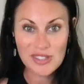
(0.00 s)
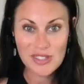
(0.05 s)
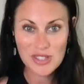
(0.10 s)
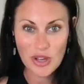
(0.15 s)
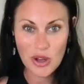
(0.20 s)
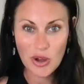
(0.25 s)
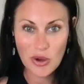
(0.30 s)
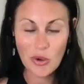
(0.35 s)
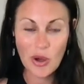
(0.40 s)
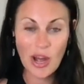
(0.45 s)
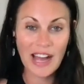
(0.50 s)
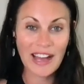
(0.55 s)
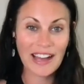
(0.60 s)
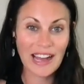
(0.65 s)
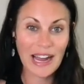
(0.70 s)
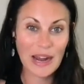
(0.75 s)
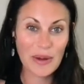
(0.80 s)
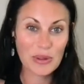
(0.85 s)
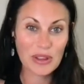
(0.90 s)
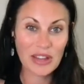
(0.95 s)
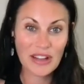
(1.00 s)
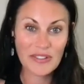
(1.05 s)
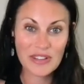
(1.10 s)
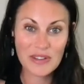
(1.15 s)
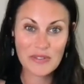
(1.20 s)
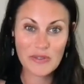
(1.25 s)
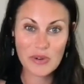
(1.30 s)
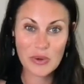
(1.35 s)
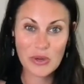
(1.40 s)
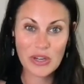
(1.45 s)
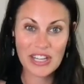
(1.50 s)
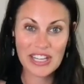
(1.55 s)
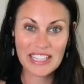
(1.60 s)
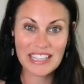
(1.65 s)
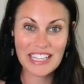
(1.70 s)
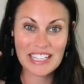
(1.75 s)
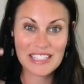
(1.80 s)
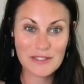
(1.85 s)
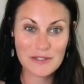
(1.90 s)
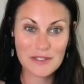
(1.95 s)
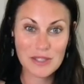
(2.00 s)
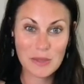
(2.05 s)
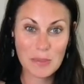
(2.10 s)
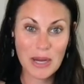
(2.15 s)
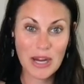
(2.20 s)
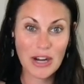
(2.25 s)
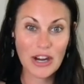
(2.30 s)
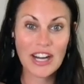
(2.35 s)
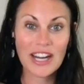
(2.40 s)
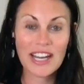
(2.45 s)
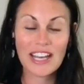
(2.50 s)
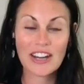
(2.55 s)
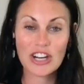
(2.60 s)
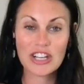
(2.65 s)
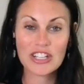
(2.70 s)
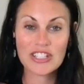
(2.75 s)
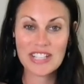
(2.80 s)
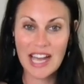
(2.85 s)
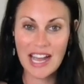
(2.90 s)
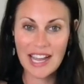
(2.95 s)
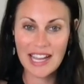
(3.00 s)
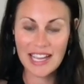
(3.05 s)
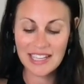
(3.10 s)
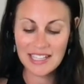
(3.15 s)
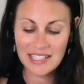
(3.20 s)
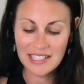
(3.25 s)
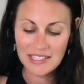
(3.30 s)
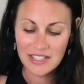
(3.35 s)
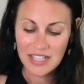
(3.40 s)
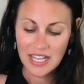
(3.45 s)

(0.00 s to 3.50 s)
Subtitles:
So I would love it if we were getting lots of turmeric in our diet.